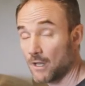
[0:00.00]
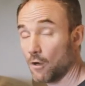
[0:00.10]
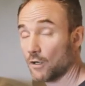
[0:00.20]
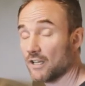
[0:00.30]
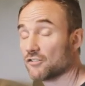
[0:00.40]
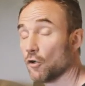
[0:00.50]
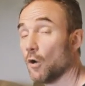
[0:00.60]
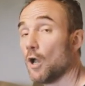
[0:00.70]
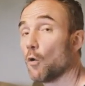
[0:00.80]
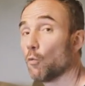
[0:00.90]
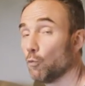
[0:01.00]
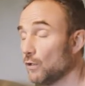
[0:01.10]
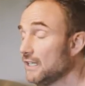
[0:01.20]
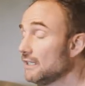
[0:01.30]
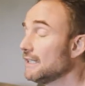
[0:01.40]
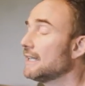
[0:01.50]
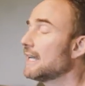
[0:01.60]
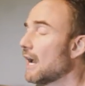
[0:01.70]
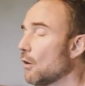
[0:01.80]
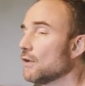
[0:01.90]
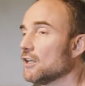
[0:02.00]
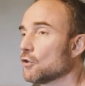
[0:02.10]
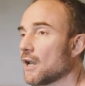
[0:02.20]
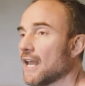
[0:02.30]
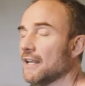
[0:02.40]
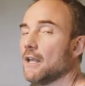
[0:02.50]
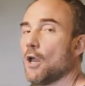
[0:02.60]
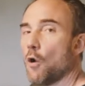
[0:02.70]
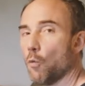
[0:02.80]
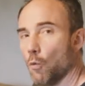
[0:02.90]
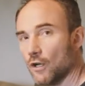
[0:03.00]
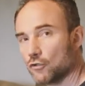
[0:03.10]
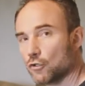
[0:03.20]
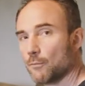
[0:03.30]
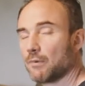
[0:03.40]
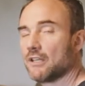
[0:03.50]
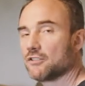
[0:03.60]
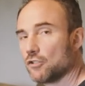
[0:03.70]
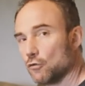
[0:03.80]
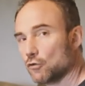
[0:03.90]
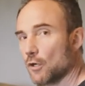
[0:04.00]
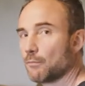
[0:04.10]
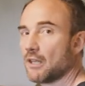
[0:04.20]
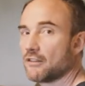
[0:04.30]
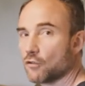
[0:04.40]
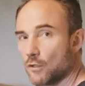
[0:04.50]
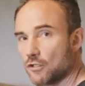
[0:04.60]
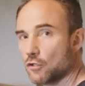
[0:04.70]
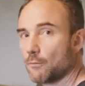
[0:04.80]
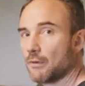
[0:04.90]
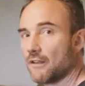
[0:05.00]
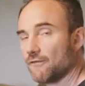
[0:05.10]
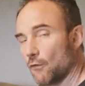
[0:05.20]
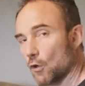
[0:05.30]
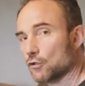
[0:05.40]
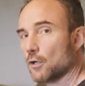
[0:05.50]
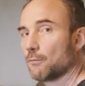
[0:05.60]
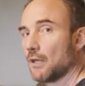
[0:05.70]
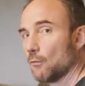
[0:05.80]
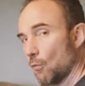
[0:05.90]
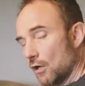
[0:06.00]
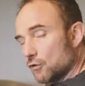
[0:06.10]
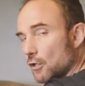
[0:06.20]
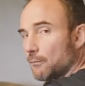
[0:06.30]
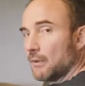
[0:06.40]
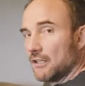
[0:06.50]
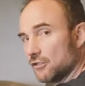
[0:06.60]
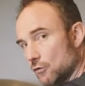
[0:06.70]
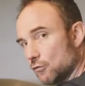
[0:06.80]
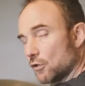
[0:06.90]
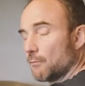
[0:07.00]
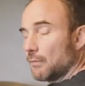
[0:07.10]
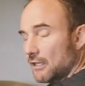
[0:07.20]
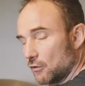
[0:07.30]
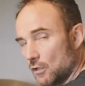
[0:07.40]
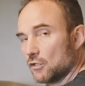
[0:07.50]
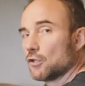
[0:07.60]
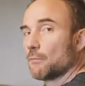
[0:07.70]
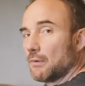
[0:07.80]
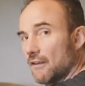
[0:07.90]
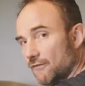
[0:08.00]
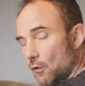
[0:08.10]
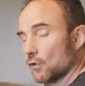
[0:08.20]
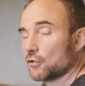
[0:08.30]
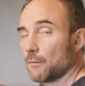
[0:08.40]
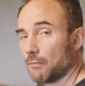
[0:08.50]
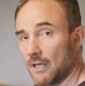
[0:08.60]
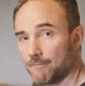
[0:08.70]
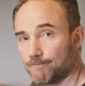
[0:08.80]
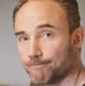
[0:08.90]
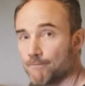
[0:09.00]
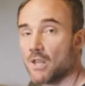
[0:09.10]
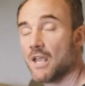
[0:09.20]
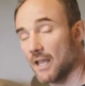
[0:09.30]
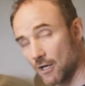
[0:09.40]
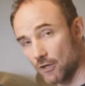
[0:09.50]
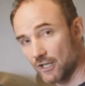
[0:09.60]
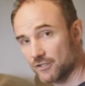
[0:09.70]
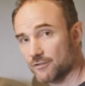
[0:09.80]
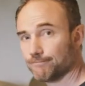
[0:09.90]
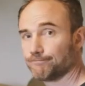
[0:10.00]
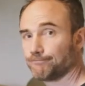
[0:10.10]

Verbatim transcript: Okay, so really count in your head one triplet, two triplet, three triplet, four triplet, one triplet, two triplet, three triplet, four triplet. Here it is.